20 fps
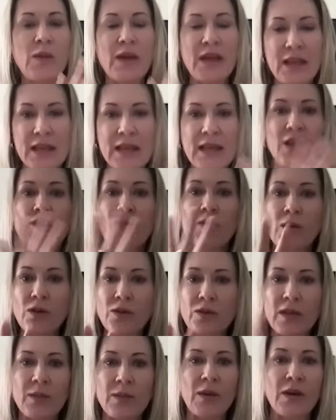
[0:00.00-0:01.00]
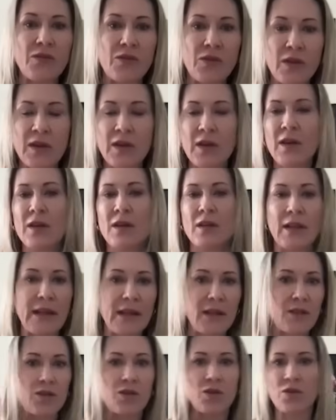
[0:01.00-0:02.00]
we think through some of like
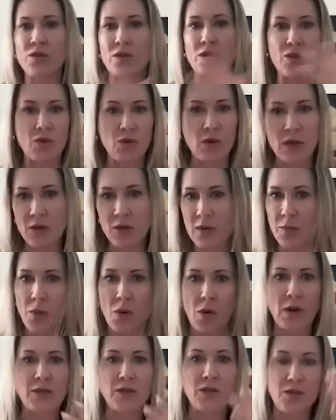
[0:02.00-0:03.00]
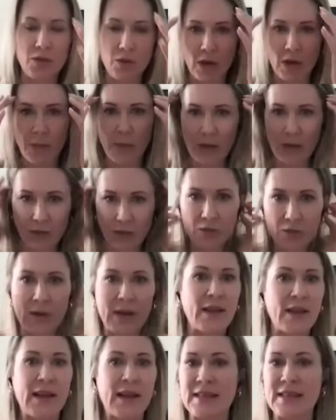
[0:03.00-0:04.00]
the DORA reports, or the DORA pictures,
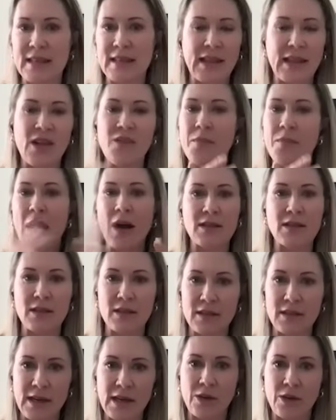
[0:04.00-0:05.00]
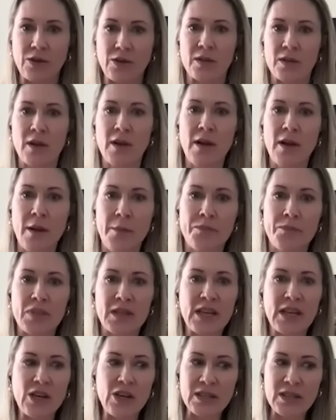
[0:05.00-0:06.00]
right? Like I said, I love boxes and arrows, but
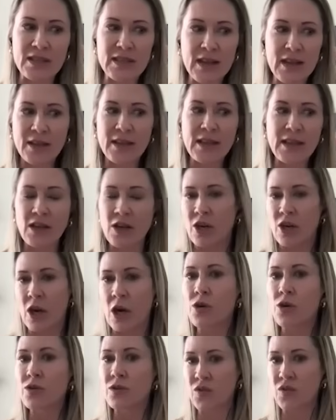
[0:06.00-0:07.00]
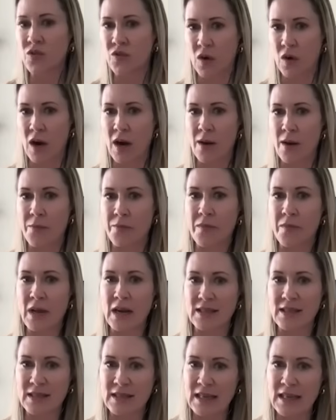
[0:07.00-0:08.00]
there is nothing that goes from
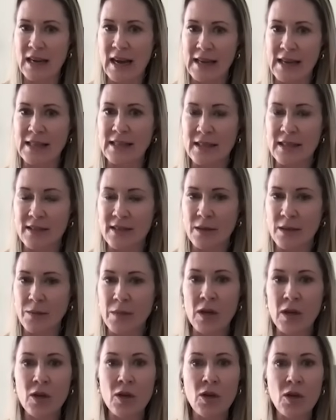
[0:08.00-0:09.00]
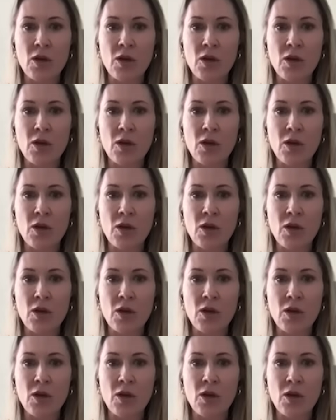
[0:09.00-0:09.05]
a CI system